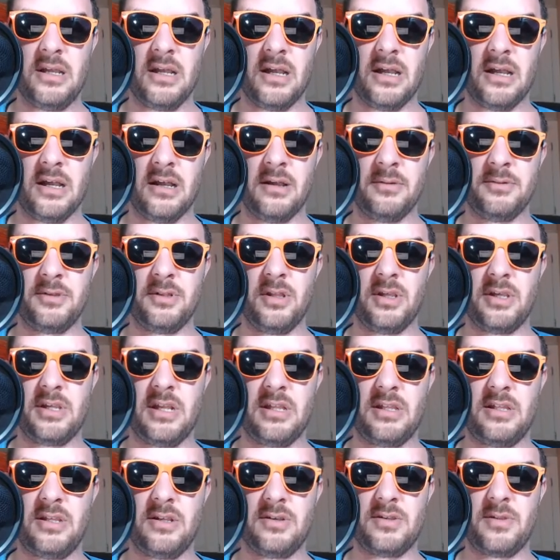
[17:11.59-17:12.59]
You're looking
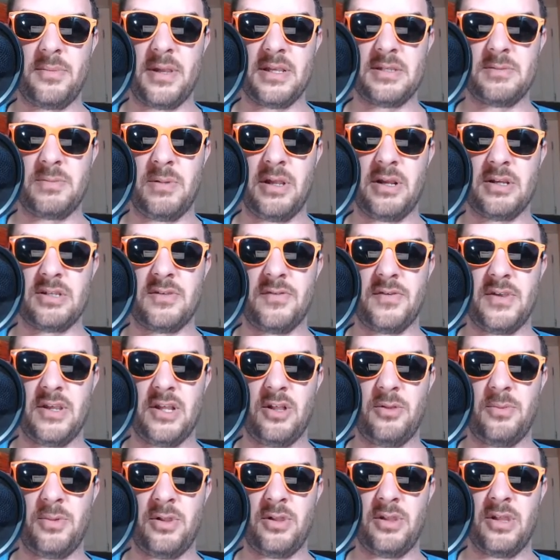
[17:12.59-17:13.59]
at here the best players
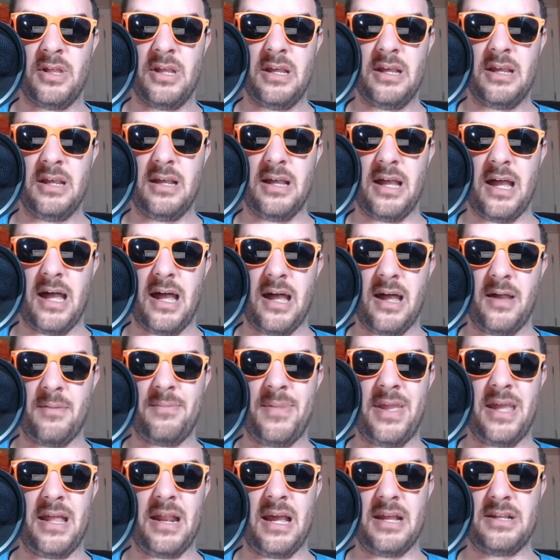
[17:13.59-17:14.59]
available. I
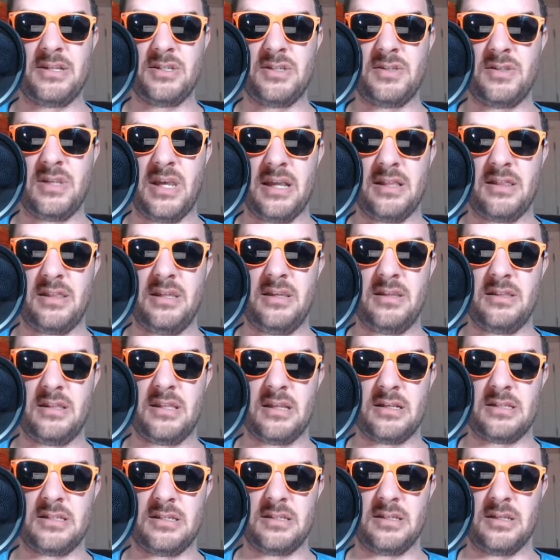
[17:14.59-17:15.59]
think
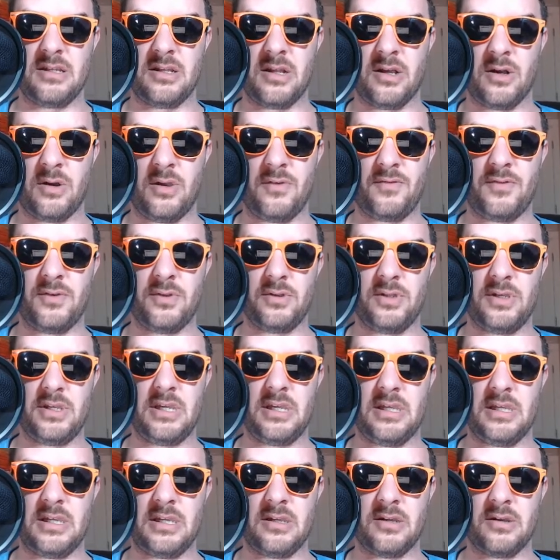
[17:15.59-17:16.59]
that, if you're
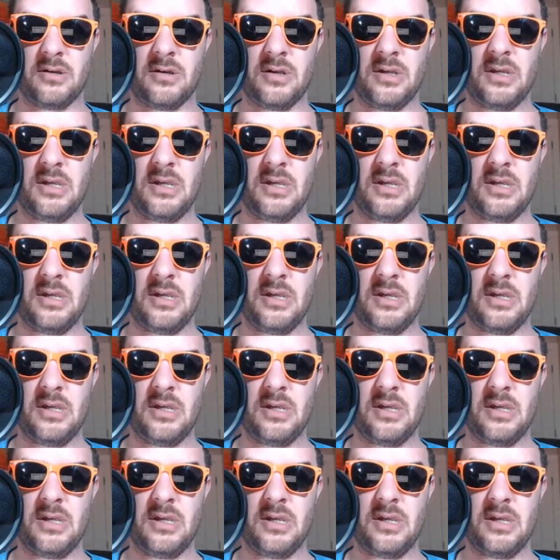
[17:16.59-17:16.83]
looking here,